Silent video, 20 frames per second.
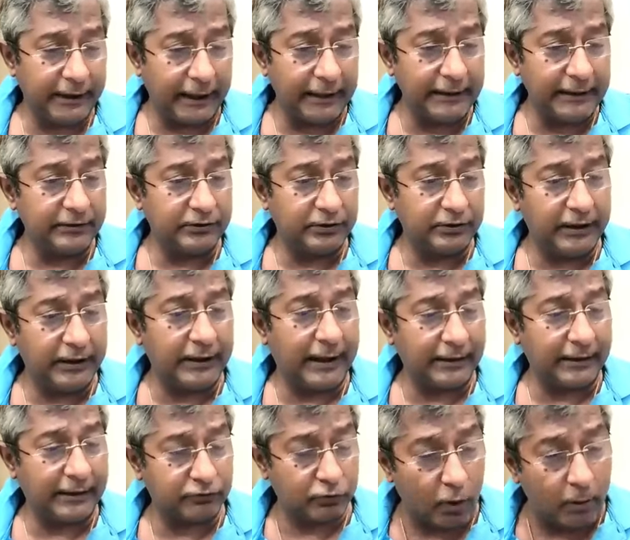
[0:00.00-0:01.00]
93
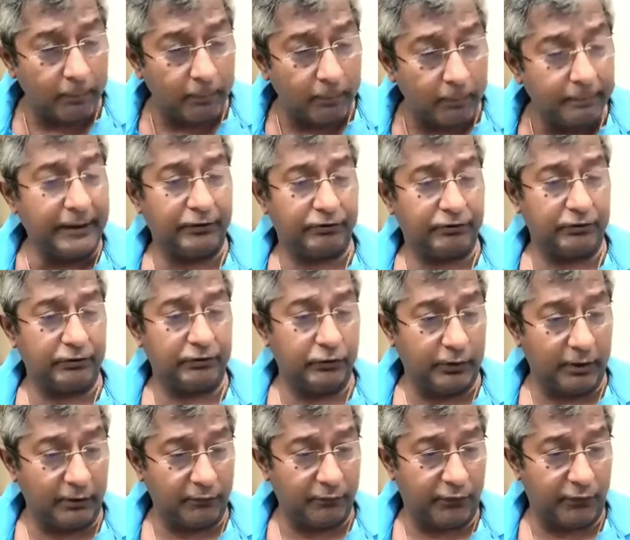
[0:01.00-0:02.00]
lakhs
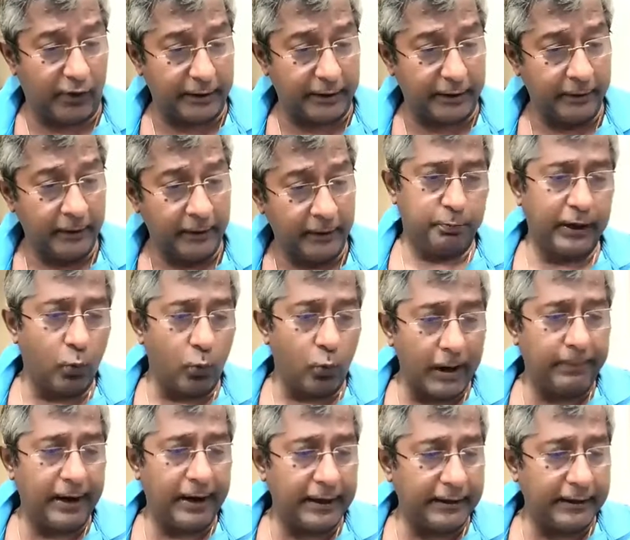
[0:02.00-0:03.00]
combinations you can find of
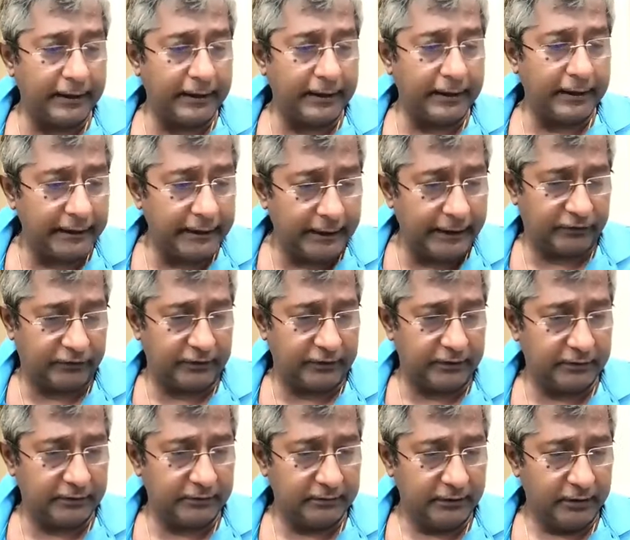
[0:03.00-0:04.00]
putting one planet
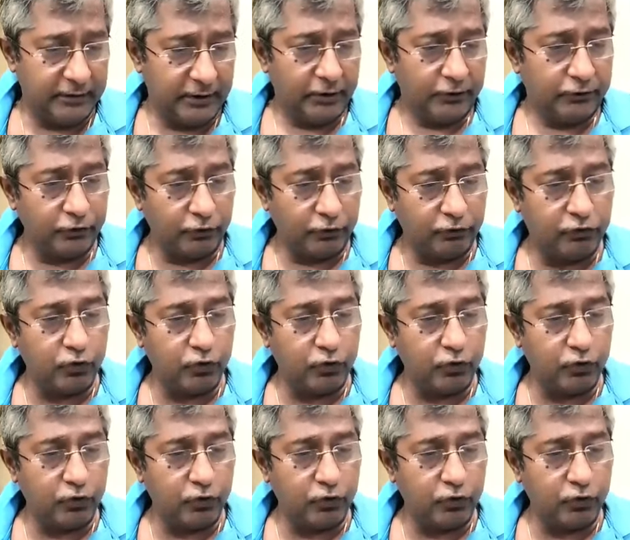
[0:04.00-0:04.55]
in an ascendant.